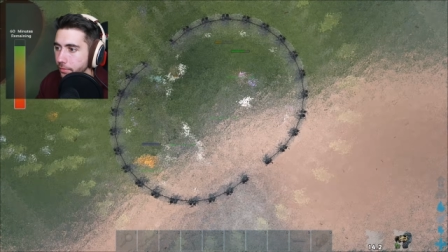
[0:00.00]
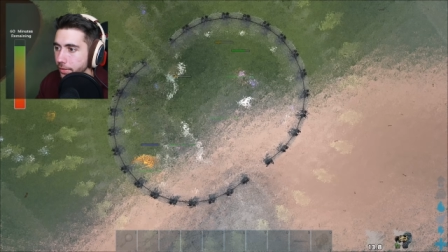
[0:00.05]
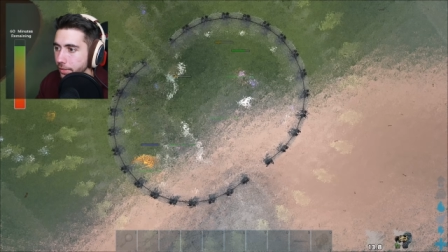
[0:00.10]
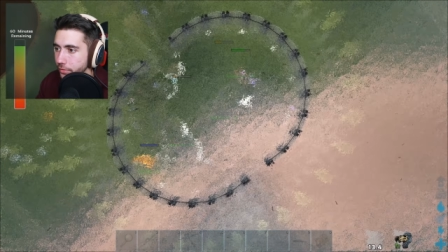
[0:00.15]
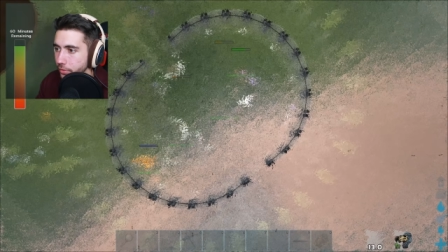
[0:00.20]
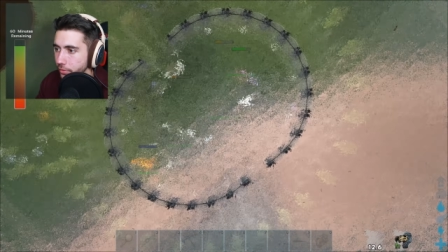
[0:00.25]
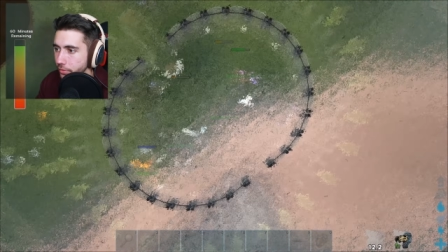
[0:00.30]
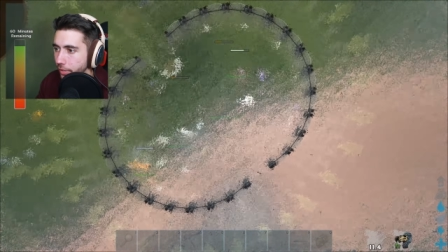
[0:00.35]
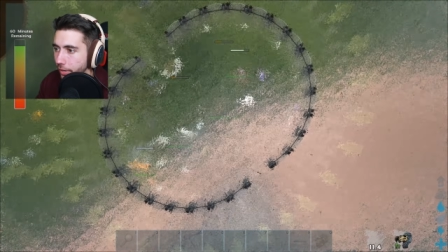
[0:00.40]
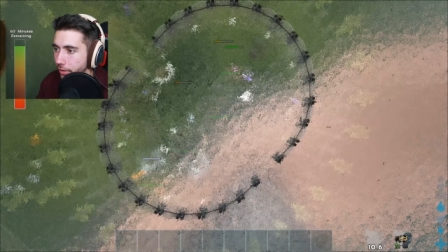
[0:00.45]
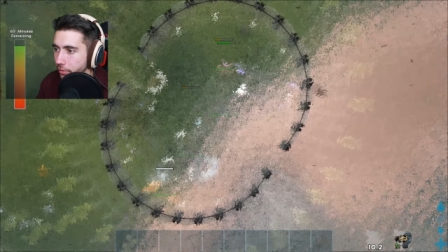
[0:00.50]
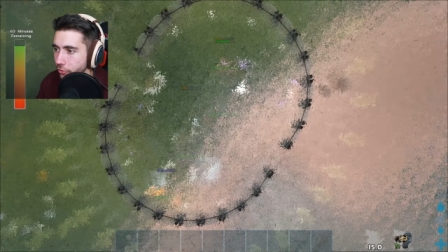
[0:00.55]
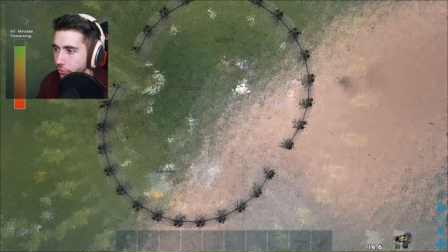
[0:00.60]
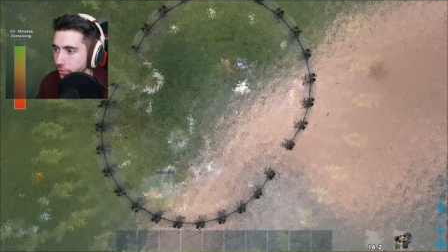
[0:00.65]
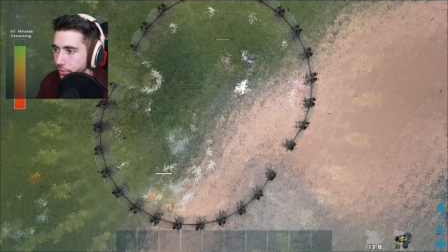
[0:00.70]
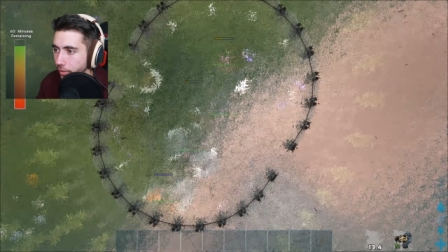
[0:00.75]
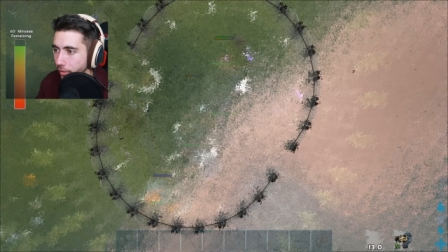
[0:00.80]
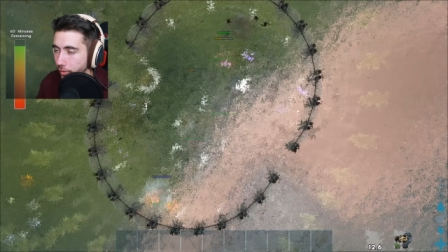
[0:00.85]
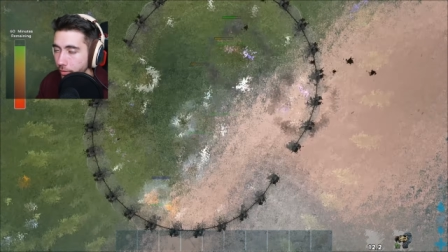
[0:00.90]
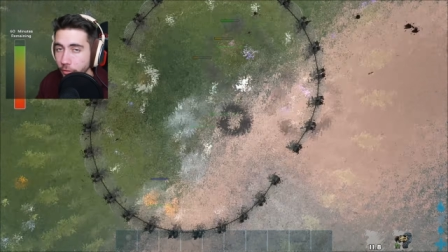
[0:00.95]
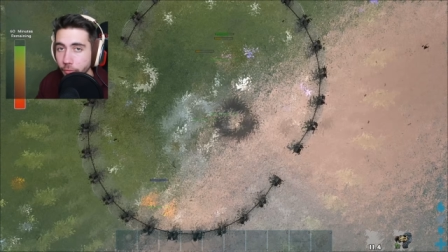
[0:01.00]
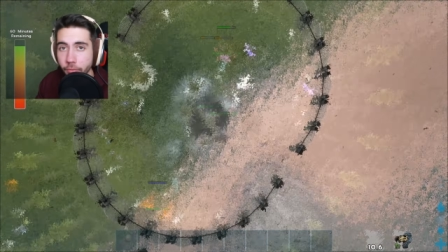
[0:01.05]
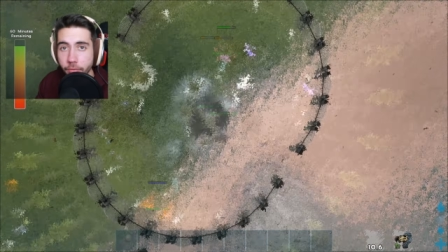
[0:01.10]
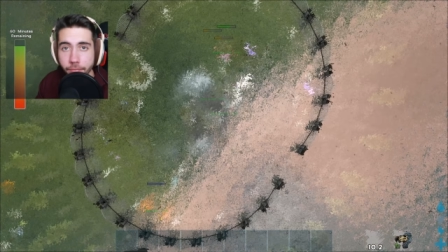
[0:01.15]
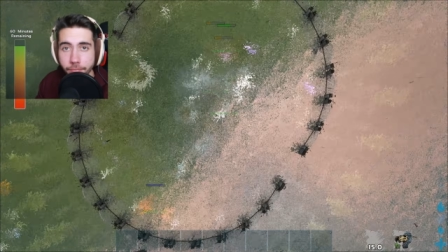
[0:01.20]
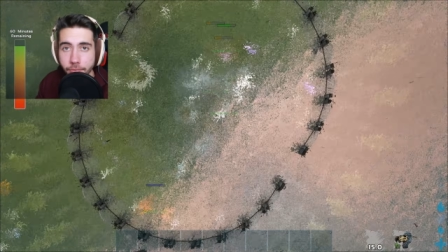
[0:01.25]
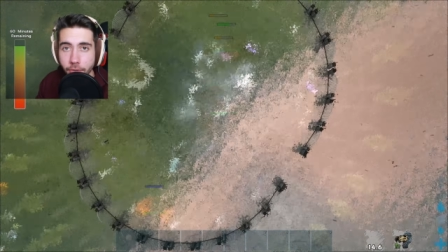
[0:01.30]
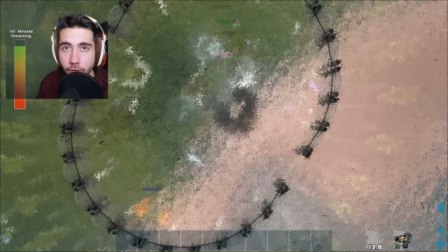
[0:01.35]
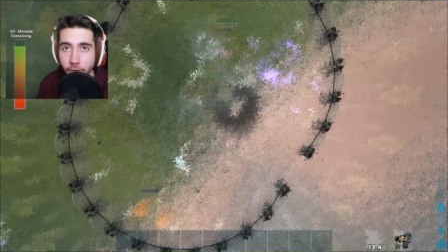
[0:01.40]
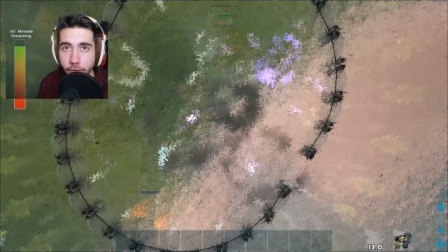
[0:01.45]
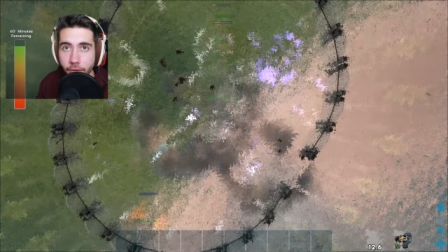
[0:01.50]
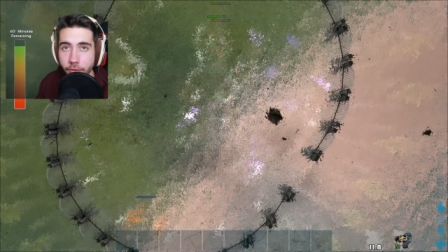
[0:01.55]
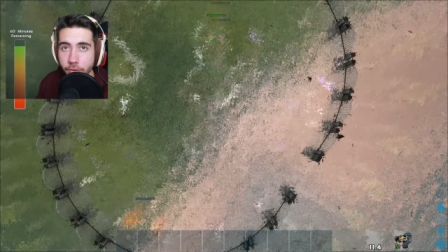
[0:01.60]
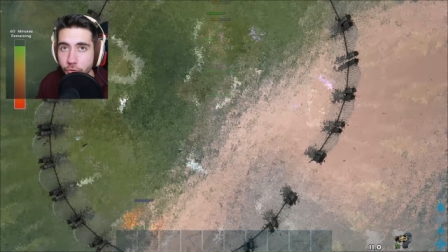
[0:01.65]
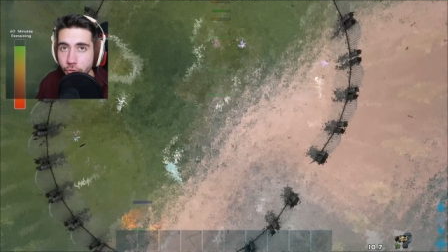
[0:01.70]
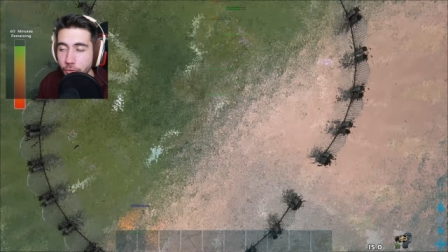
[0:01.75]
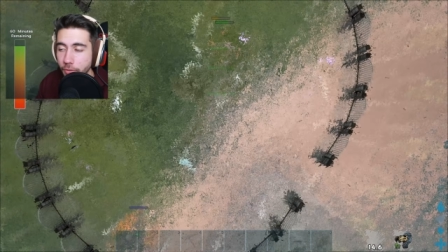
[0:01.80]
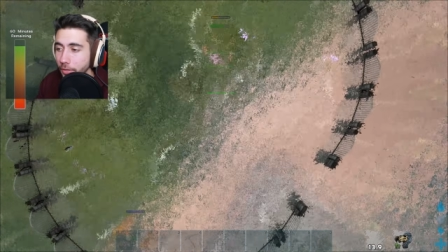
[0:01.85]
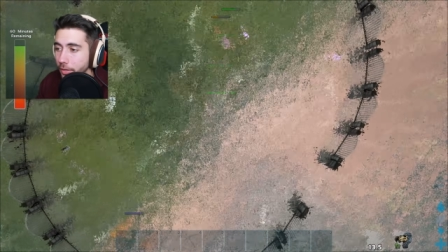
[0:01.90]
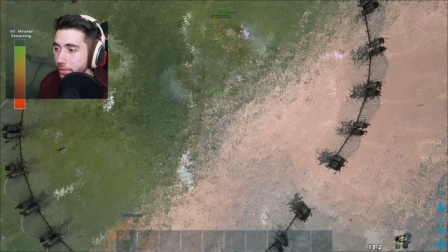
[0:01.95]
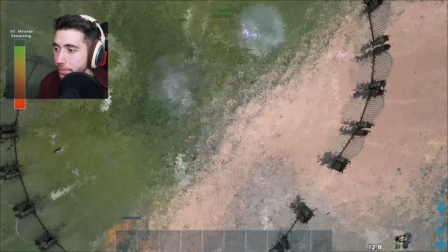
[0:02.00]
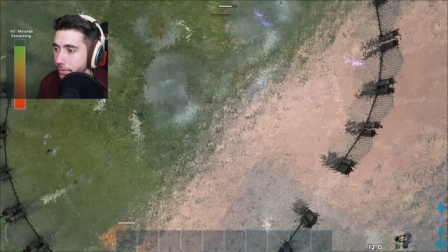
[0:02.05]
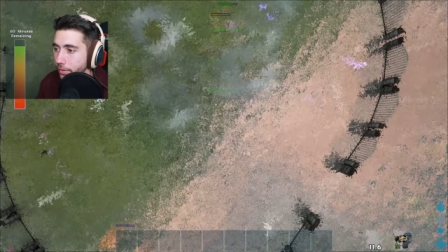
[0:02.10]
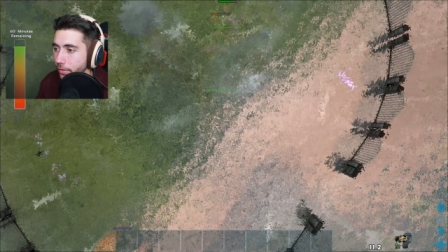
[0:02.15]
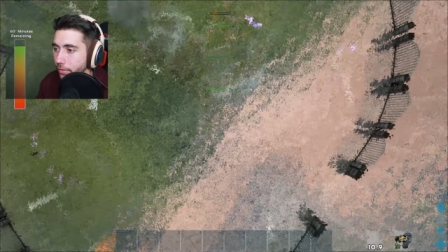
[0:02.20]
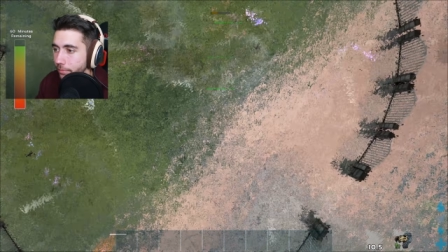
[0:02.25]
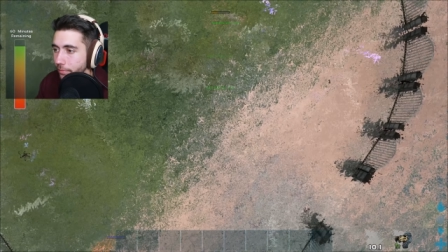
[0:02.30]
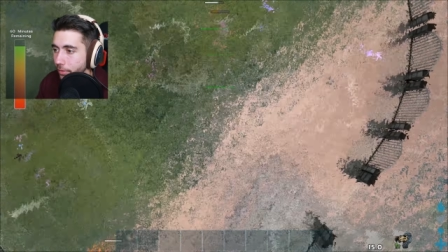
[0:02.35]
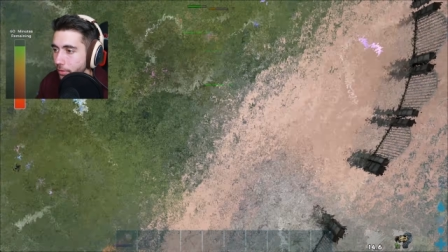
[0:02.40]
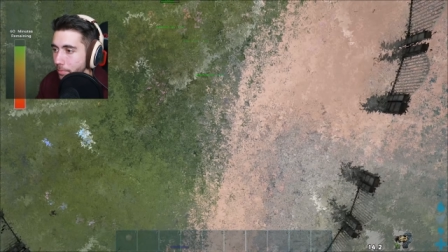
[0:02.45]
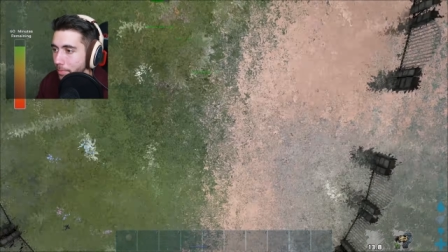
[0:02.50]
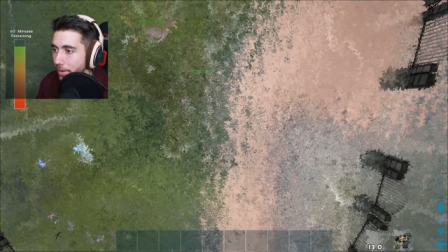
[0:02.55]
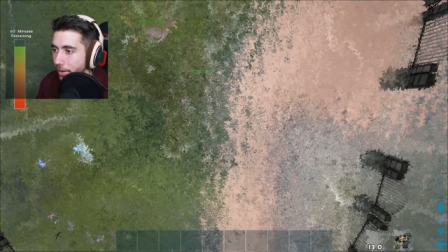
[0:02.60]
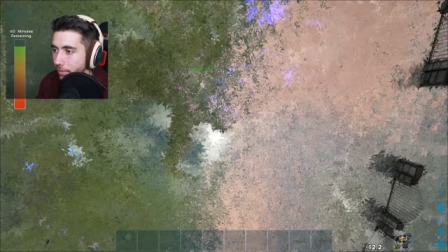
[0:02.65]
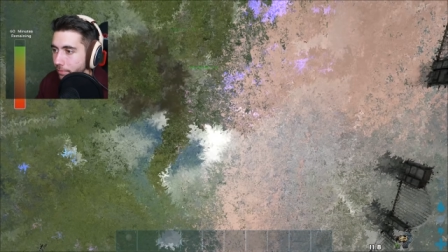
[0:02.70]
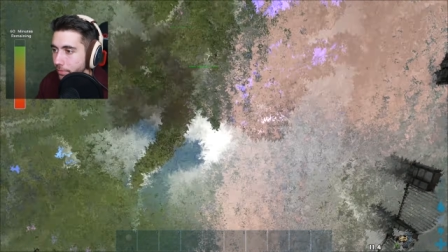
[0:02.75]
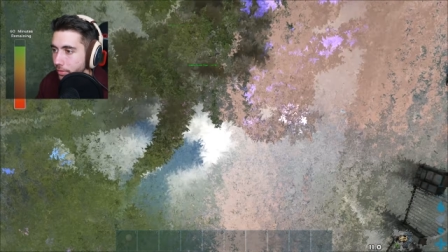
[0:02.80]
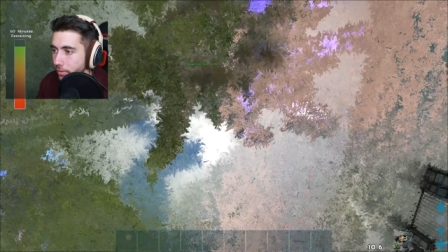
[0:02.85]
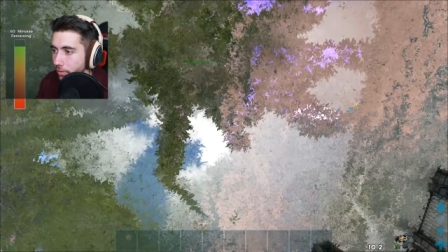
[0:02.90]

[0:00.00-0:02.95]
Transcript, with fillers: our Desert Titan just got killed. I'm sorry I couldn't show you guys that. Very bad